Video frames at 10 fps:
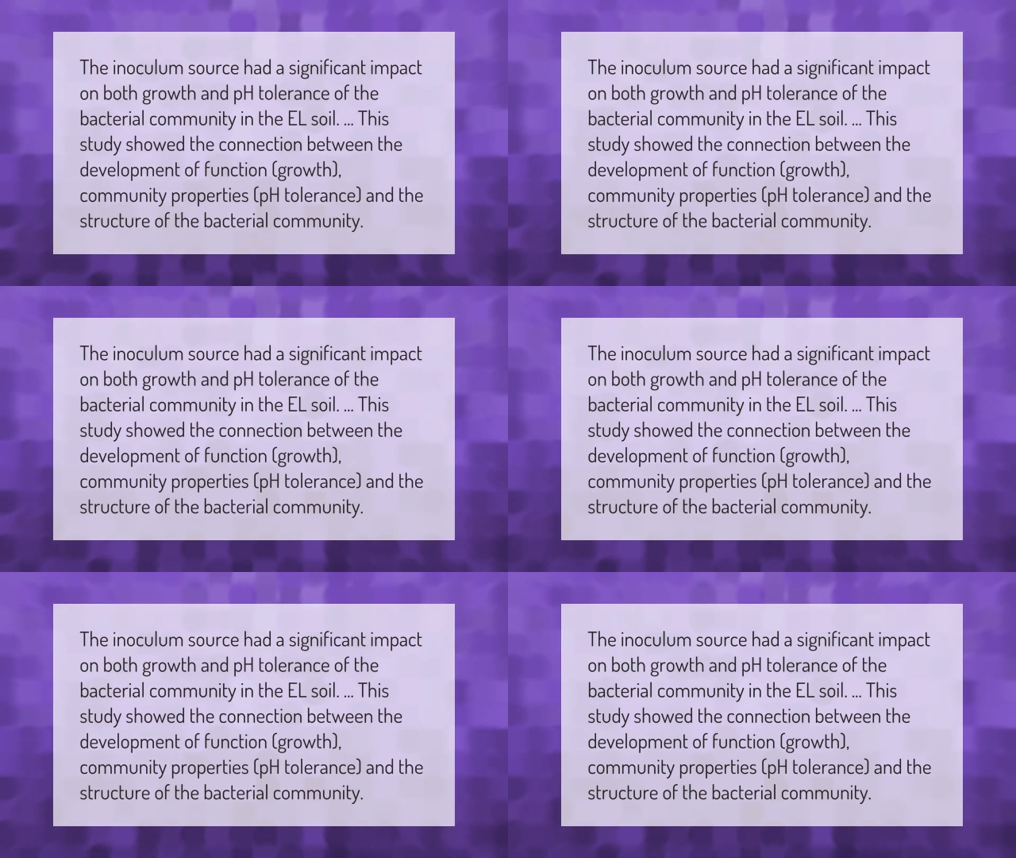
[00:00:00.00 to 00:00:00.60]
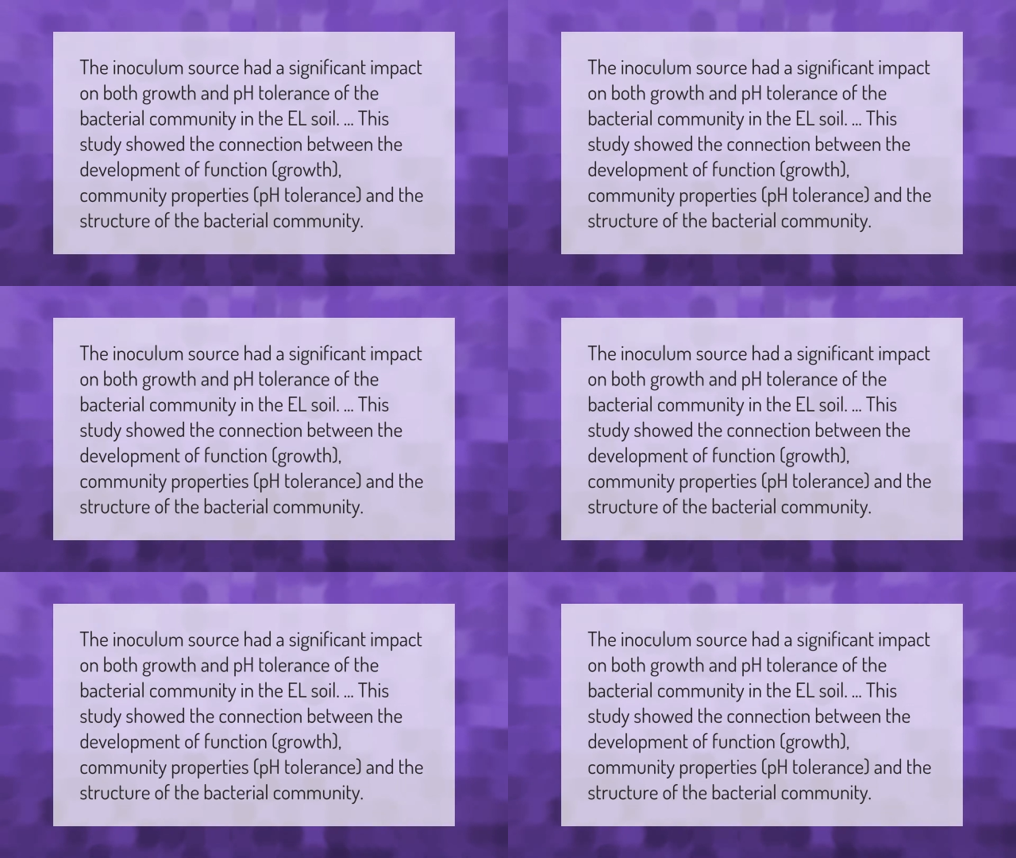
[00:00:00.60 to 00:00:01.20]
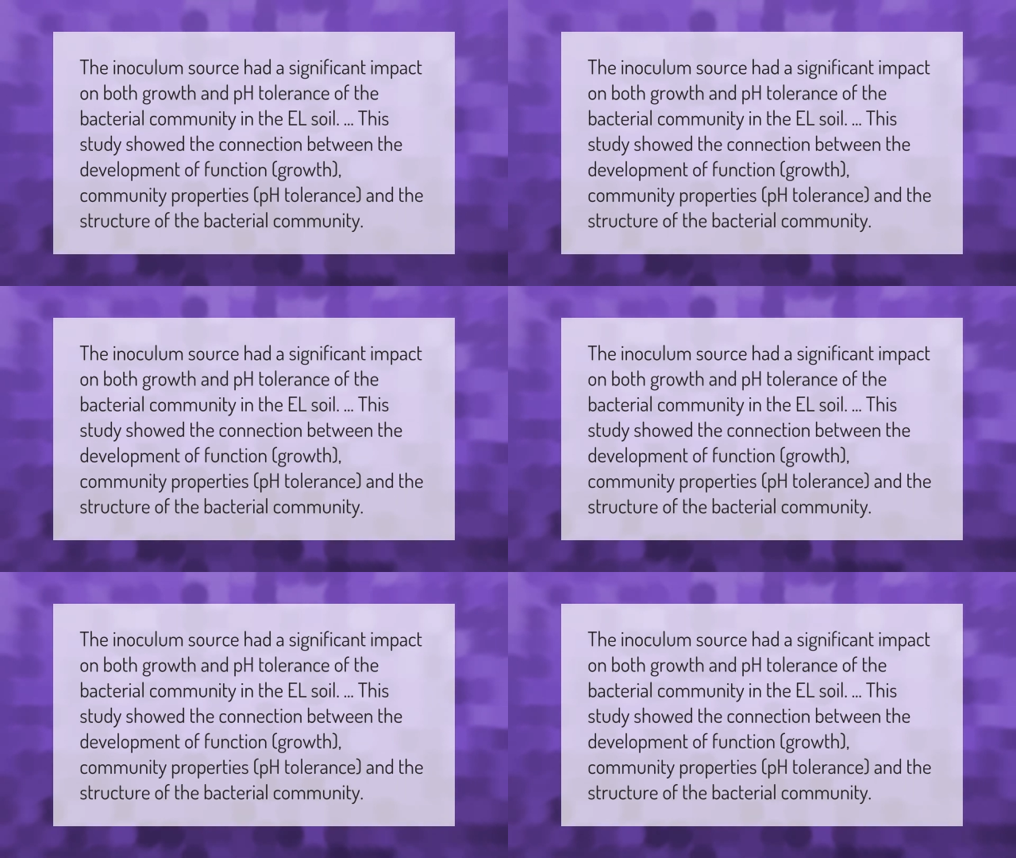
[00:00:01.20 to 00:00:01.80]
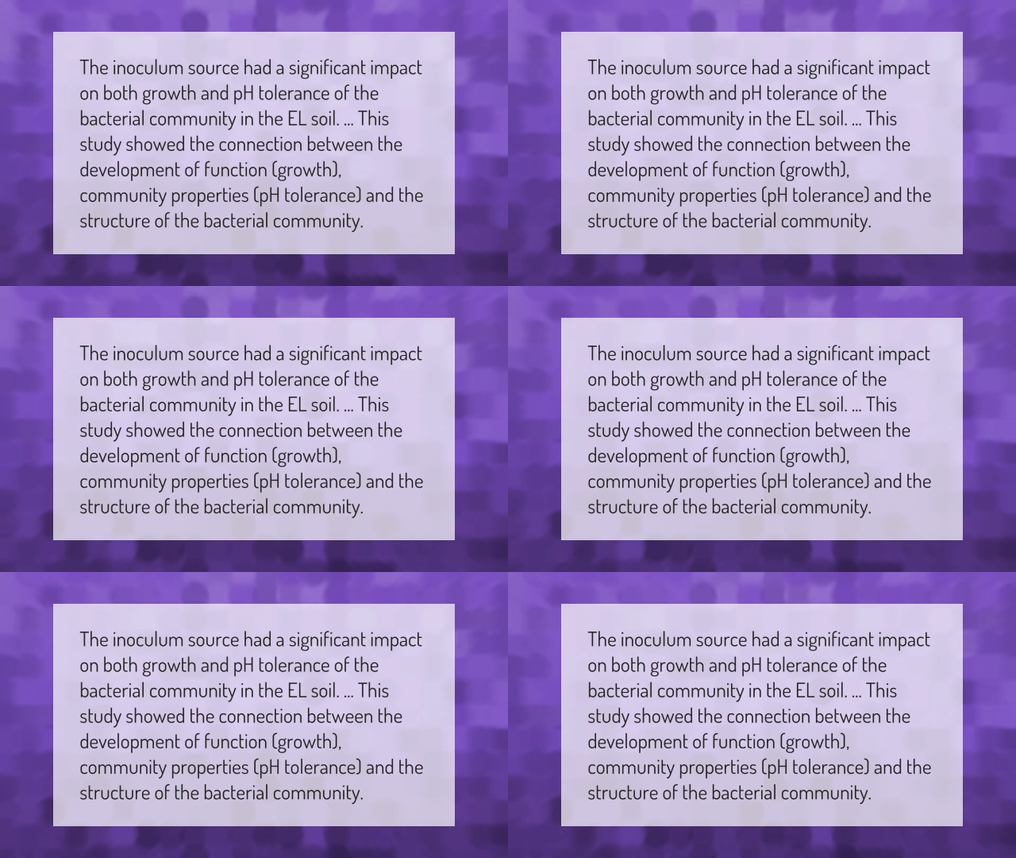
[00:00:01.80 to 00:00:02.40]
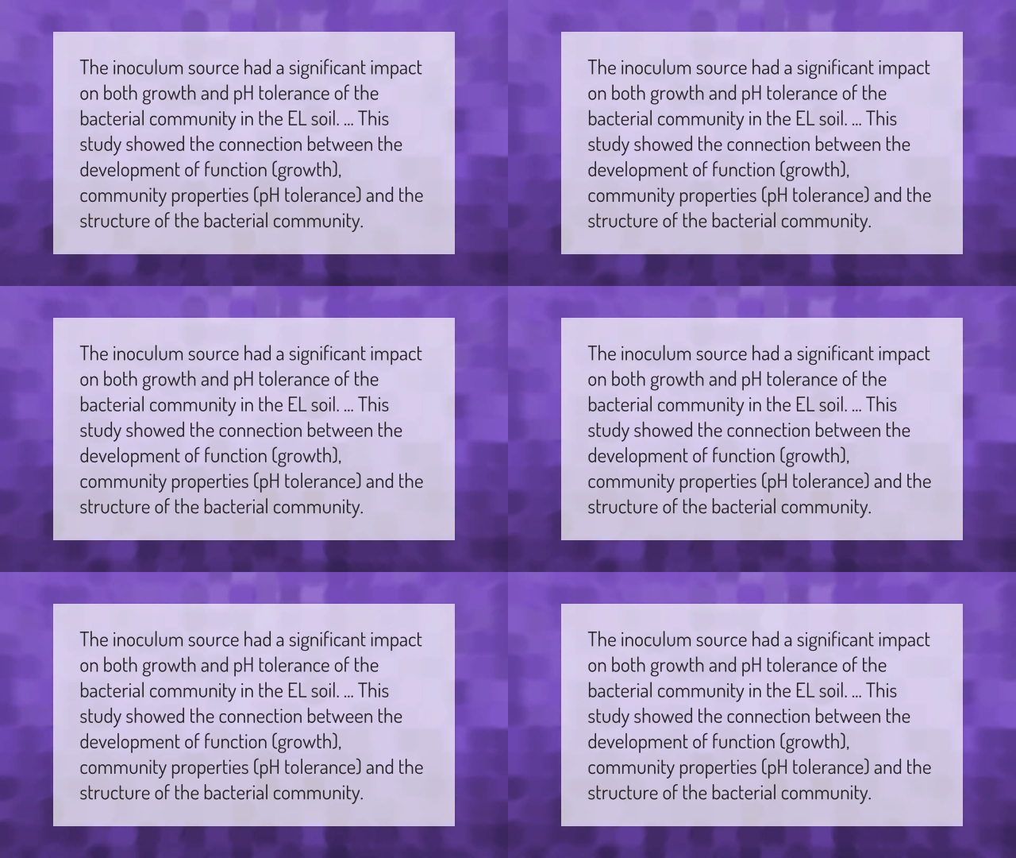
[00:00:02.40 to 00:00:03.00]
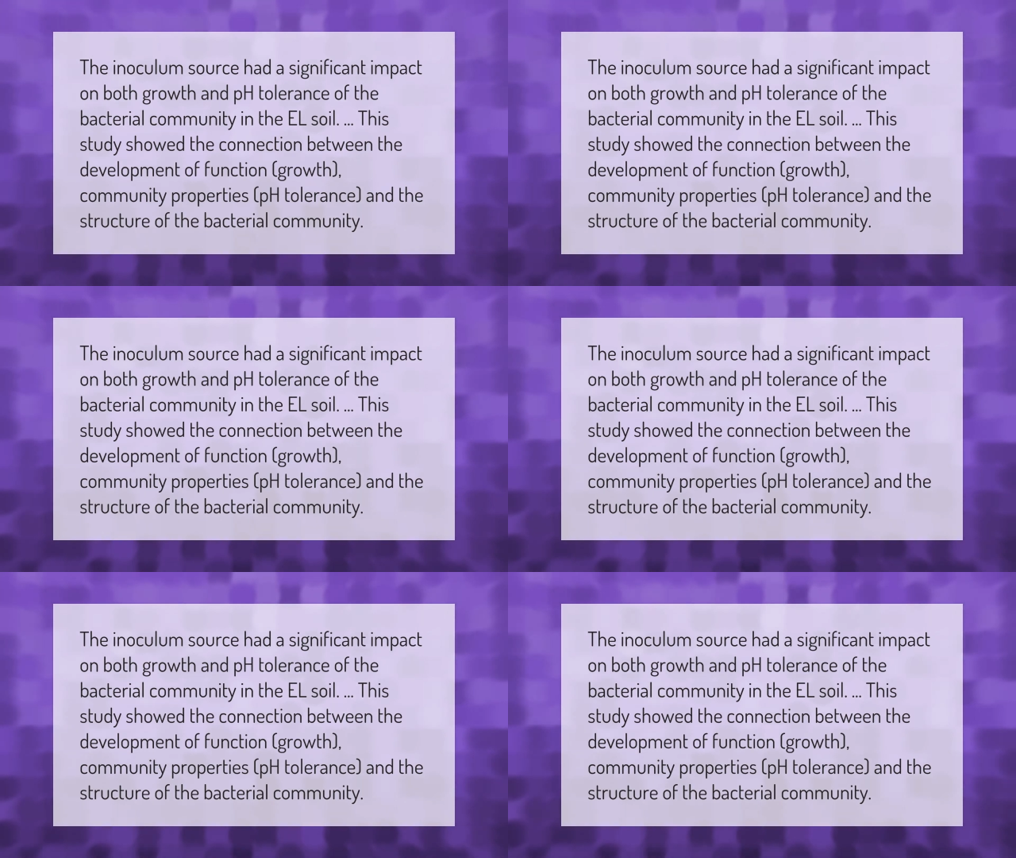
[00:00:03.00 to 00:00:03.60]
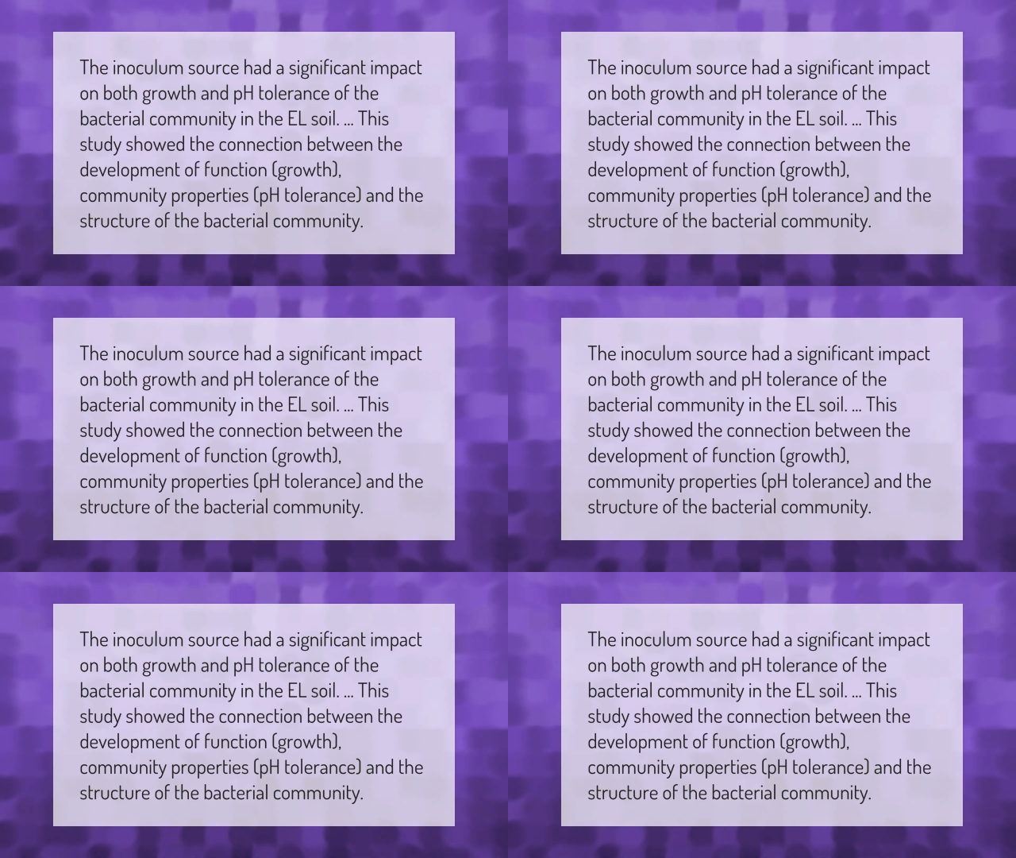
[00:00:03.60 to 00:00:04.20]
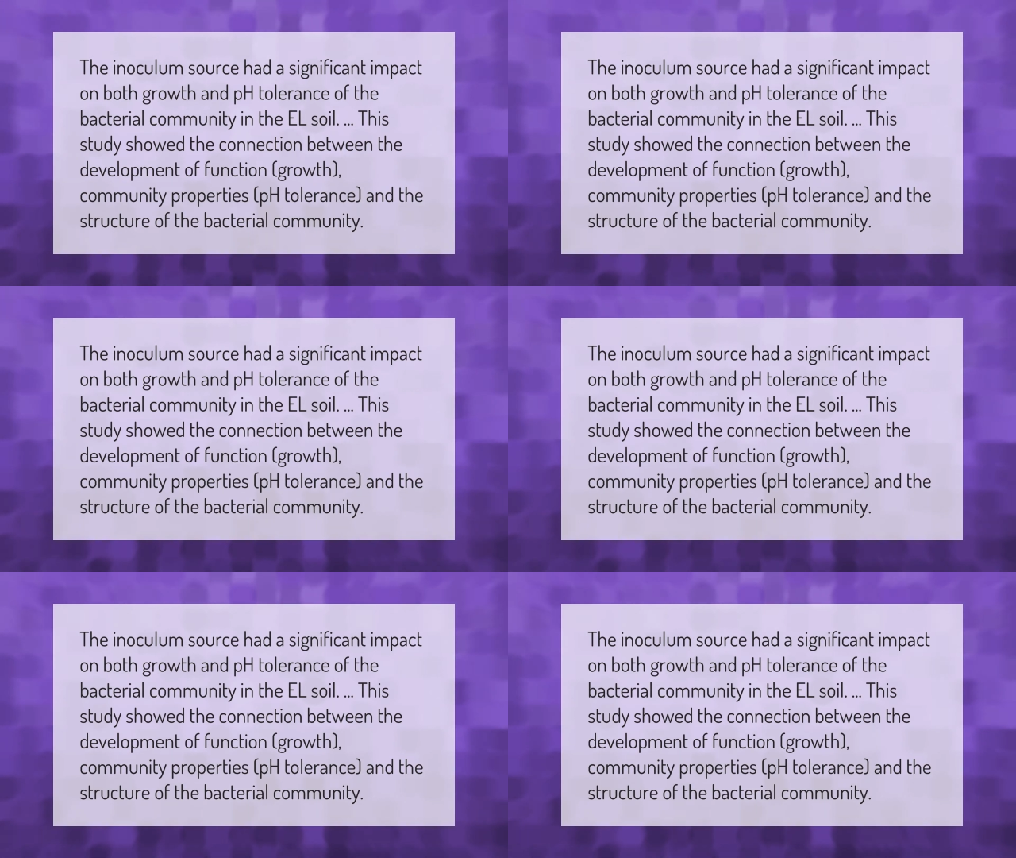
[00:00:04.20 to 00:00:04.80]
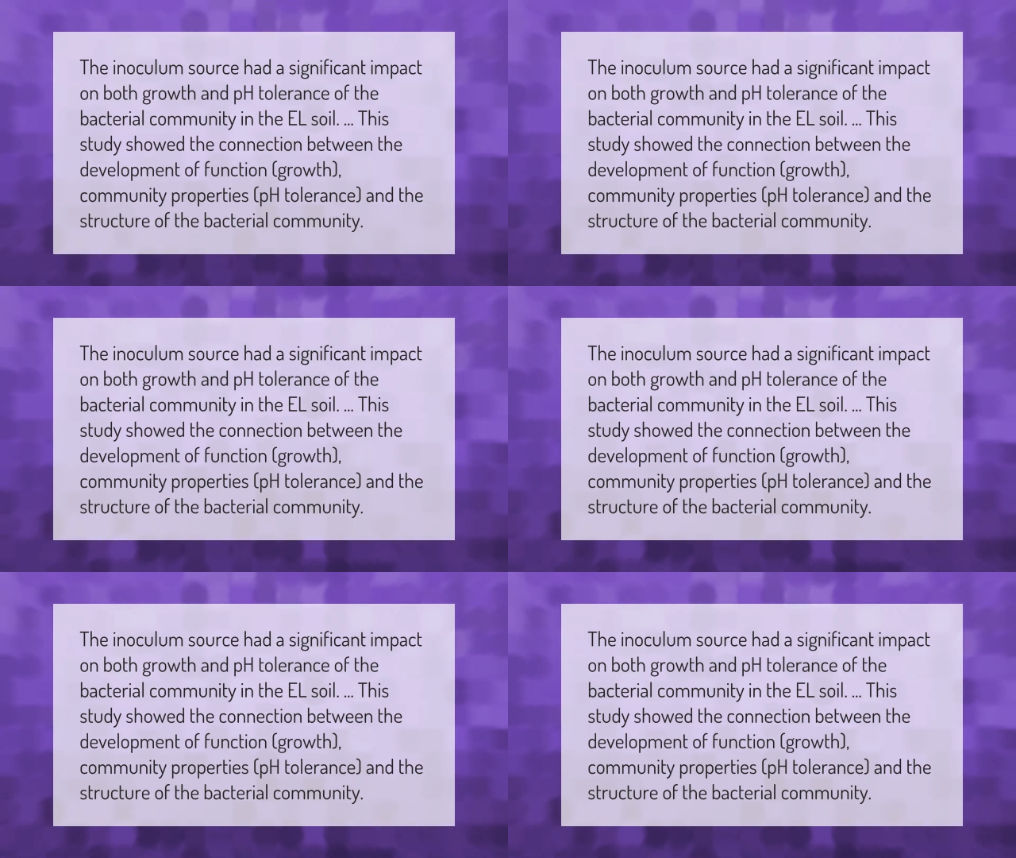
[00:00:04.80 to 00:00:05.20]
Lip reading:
Nobody's mouth can be seen.